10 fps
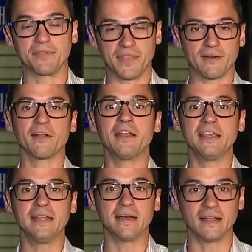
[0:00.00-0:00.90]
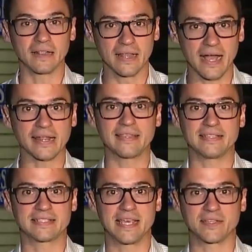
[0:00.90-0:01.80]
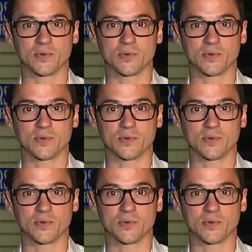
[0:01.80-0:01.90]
But they're going to need a lot of these things.